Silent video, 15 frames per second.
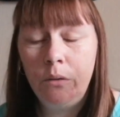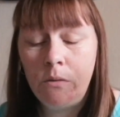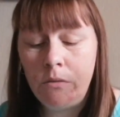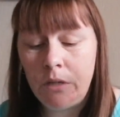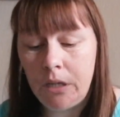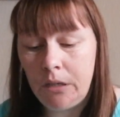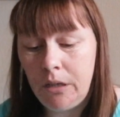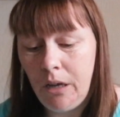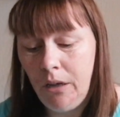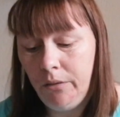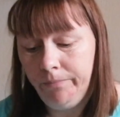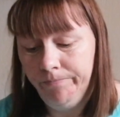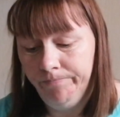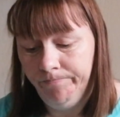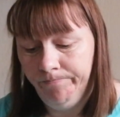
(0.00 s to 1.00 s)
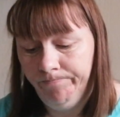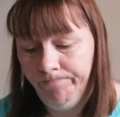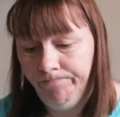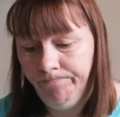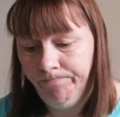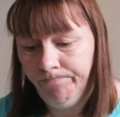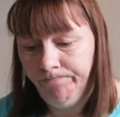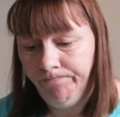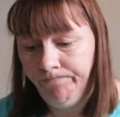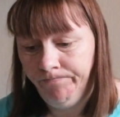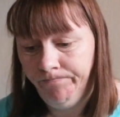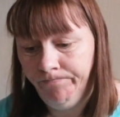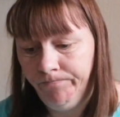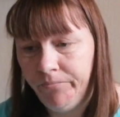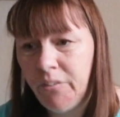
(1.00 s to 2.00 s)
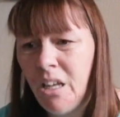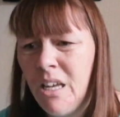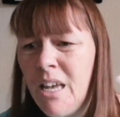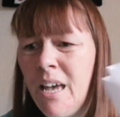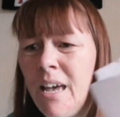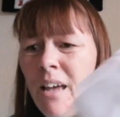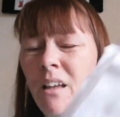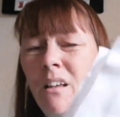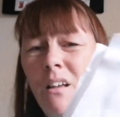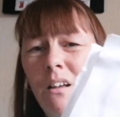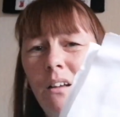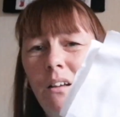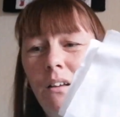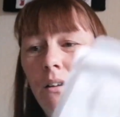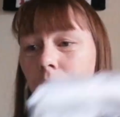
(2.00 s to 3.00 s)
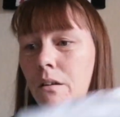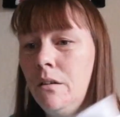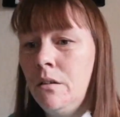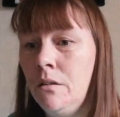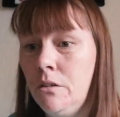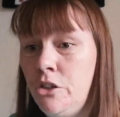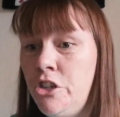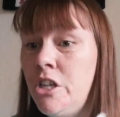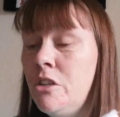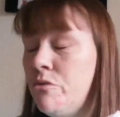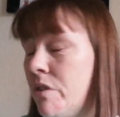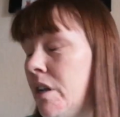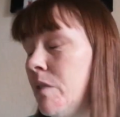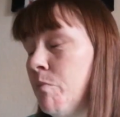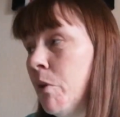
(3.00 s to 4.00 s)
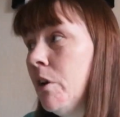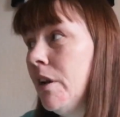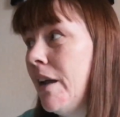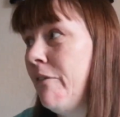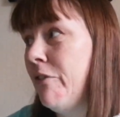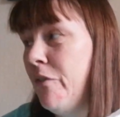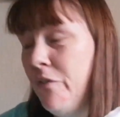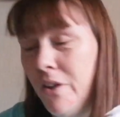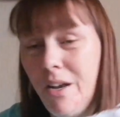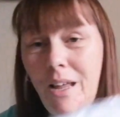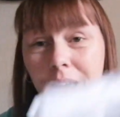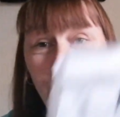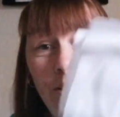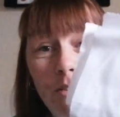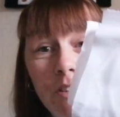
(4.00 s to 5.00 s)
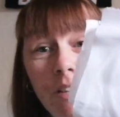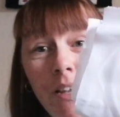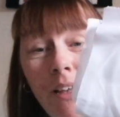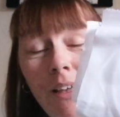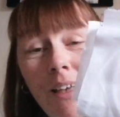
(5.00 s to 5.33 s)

What was I saying? Yeah, she's really pulling everything out.